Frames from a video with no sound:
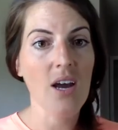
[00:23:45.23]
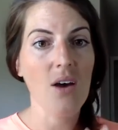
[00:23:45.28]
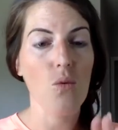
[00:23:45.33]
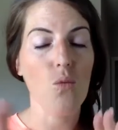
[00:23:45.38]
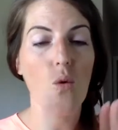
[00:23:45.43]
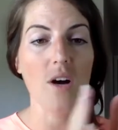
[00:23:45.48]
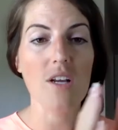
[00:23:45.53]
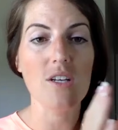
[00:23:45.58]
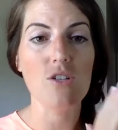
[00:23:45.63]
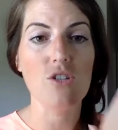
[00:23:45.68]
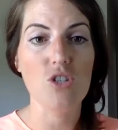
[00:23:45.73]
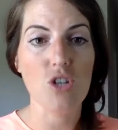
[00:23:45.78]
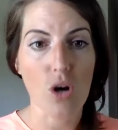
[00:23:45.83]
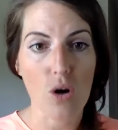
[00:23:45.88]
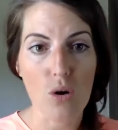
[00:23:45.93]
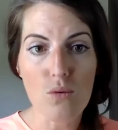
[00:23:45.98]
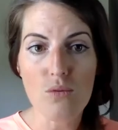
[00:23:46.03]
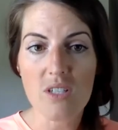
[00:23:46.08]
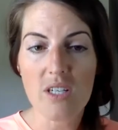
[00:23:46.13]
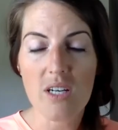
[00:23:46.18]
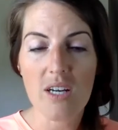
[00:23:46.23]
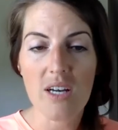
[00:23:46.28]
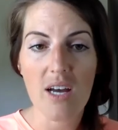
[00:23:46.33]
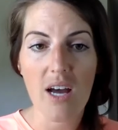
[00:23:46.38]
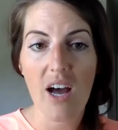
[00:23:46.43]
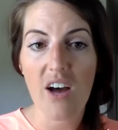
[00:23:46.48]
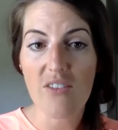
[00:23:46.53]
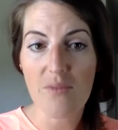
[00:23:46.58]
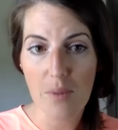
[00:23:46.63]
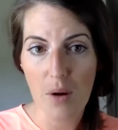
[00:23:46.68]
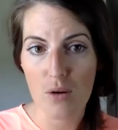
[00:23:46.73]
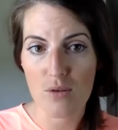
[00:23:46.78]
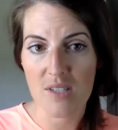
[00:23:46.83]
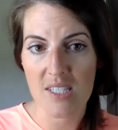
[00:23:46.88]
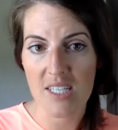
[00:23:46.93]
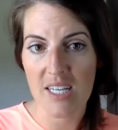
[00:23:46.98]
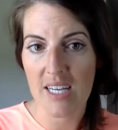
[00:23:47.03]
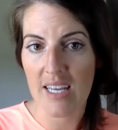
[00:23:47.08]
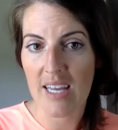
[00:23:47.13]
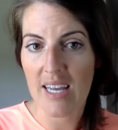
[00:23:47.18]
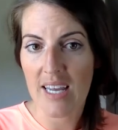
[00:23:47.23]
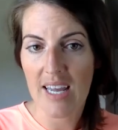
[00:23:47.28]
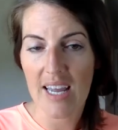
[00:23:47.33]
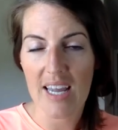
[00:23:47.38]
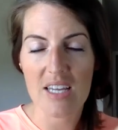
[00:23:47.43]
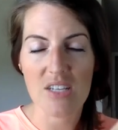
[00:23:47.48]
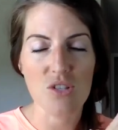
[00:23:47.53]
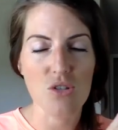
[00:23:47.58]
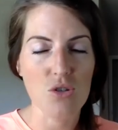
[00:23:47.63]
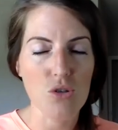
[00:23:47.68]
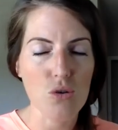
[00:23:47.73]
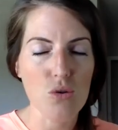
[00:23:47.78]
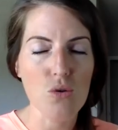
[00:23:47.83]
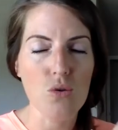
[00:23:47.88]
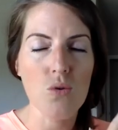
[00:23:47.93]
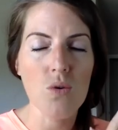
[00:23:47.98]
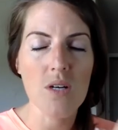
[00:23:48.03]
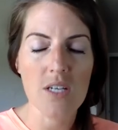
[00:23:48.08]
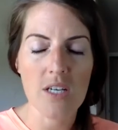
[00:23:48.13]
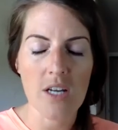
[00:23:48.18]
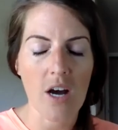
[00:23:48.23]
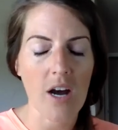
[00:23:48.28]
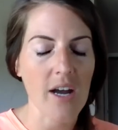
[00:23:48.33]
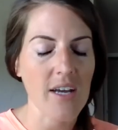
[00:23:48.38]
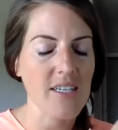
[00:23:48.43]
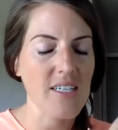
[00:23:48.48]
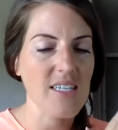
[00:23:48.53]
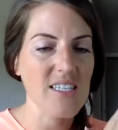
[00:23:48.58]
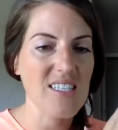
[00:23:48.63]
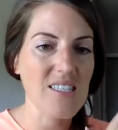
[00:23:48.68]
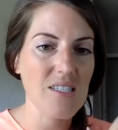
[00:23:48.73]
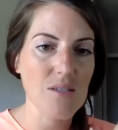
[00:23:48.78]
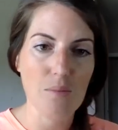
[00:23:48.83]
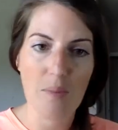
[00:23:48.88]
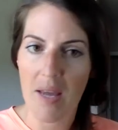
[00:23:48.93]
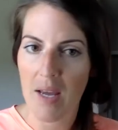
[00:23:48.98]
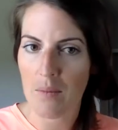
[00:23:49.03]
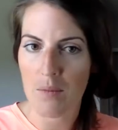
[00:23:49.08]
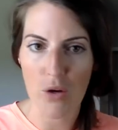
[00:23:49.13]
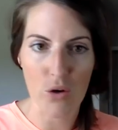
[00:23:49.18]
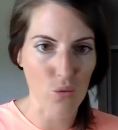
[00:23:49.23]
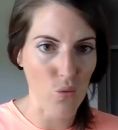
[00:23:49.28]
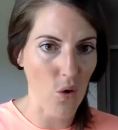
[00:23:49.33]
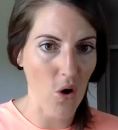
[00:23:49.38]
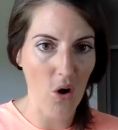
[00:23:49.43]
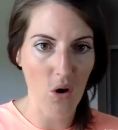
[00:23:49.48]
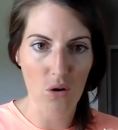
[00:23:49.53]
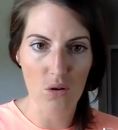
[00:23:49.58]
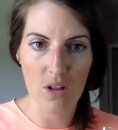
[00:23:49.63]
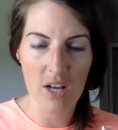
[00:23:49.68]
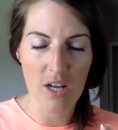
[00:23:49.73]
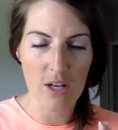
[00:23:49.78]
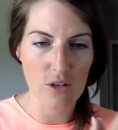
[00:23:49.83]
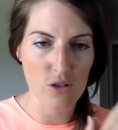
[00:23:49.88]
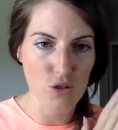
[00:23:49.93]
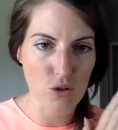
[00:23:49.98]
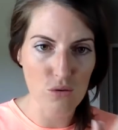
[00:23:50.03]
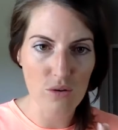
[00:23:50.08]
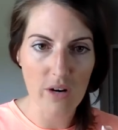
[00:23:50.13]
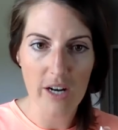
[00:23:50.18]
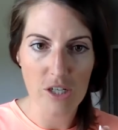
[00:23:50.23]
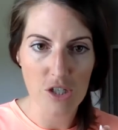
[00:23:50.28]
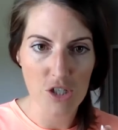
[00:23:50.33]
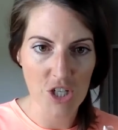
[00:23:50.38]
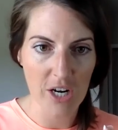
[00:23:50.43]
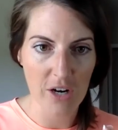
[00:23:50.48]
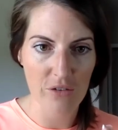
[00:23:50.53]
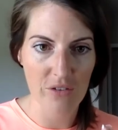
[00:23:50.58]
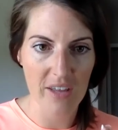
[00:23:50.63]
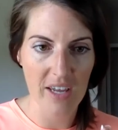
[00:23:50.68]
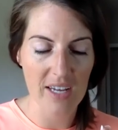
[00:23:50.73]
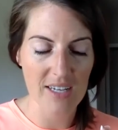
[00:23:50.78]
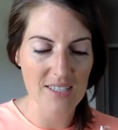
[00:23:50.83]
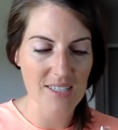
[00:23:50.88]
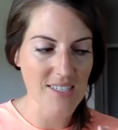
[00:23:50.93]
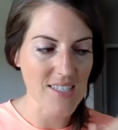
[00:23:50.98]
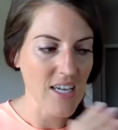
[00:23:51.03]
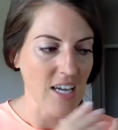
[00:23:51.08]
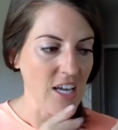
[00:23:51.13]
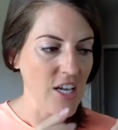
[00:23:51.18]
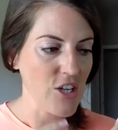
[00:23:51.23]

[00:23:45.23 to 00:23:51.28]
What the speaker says: One don't of posting is do not spam your wall. Do not share things.